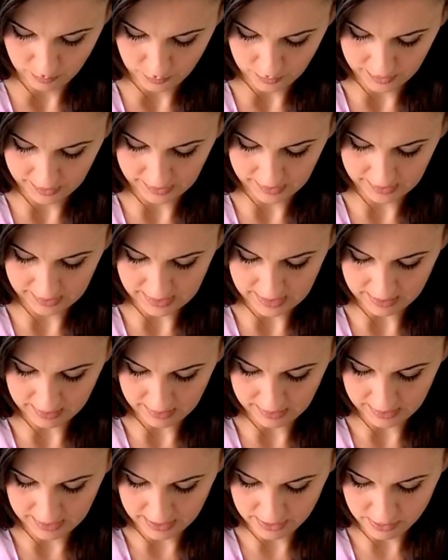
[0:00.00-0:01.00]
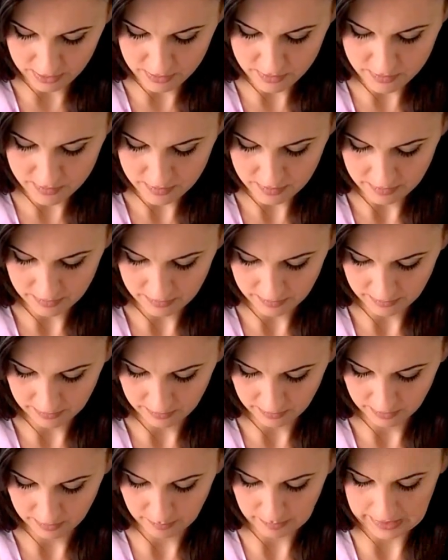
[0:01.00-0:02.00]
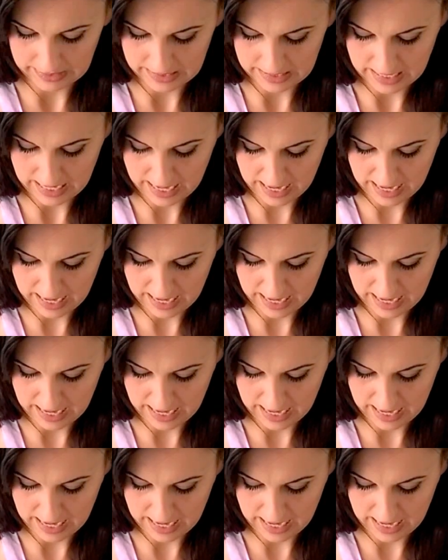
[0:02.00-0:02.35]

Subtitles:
Press it down a little. Be